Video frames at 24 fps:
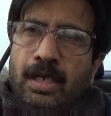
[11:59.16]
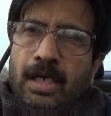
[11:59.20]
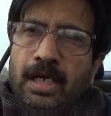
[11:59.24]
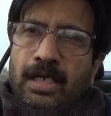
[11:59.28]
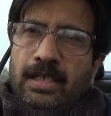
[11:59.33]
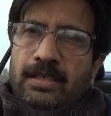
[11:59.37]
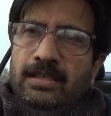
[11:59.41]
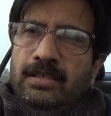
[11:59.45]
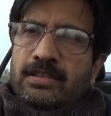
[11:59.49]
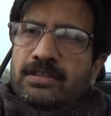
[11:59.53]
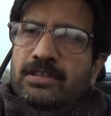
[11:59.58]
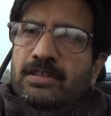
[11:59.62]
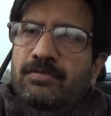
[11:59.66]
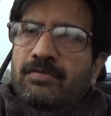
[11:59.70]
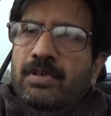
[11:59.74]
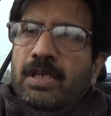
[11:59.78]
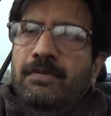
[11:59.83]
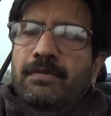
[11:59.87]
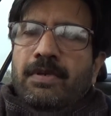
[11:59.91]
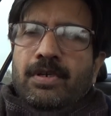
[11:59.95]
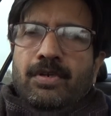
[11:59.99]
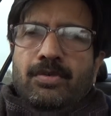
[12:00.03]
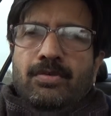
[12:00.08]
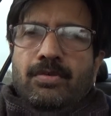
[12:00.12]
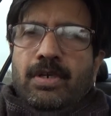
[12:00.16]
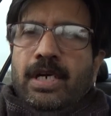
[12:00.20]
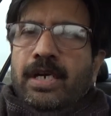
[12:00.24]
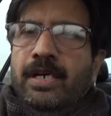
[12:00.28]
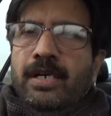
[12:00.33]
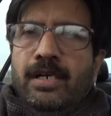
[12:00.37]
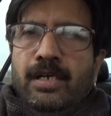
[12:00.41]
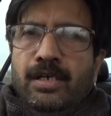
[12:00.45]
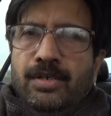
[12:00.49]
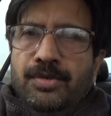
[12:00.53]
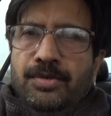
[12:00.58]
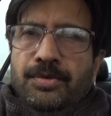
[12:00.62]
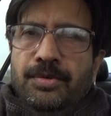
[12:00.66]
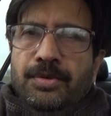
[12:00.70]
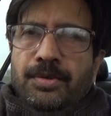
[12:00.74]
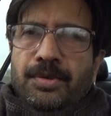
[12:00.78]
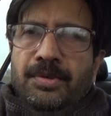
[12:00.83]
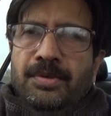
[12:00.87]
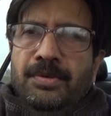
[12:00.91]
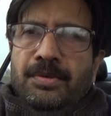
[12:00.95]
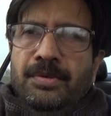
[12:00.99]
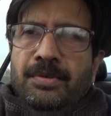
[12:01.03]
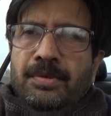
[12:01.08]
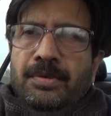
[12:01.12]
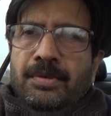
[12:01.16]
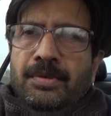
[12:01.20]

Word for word: and others survive into adulthood you know